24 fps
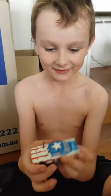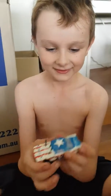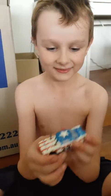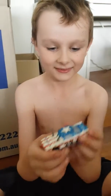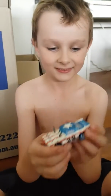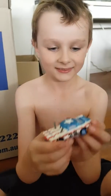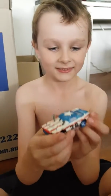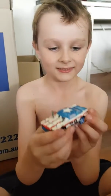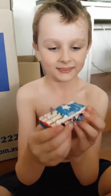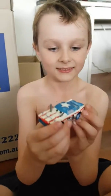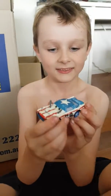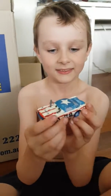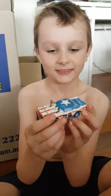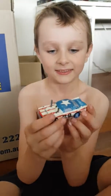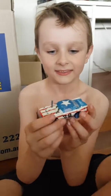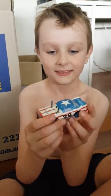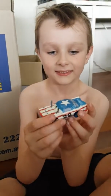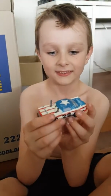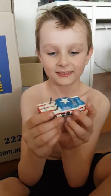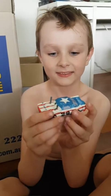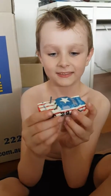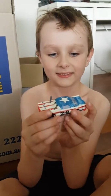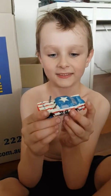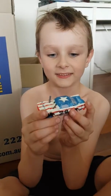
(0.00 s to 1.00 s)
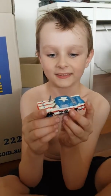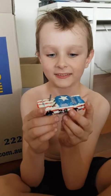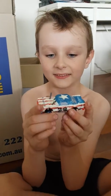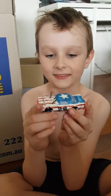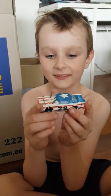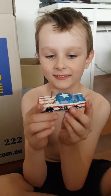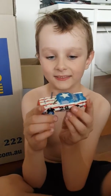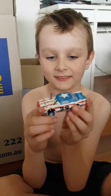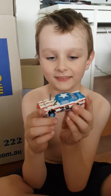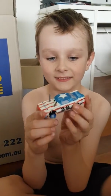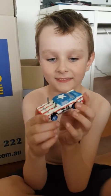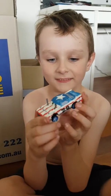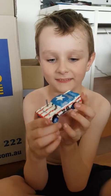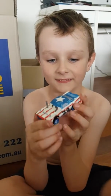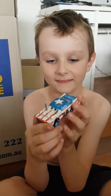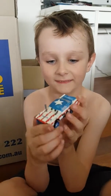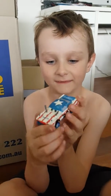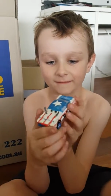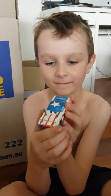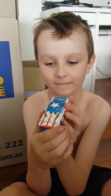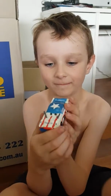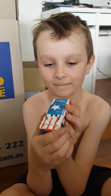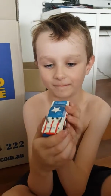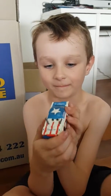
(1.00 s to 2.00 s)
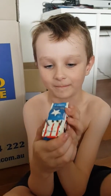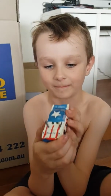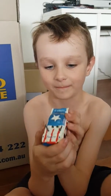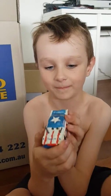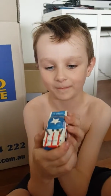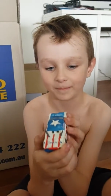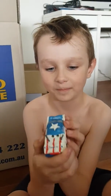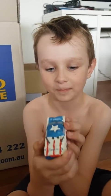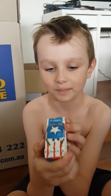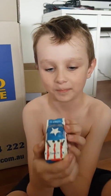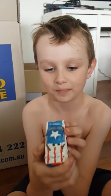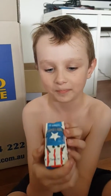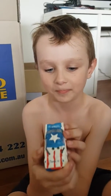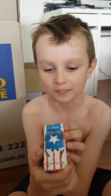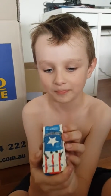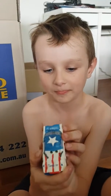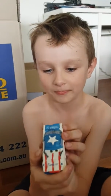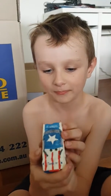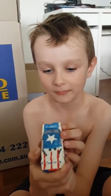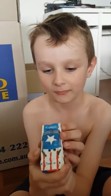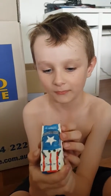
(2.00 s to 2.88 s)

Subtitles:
No one is speaking in this clip.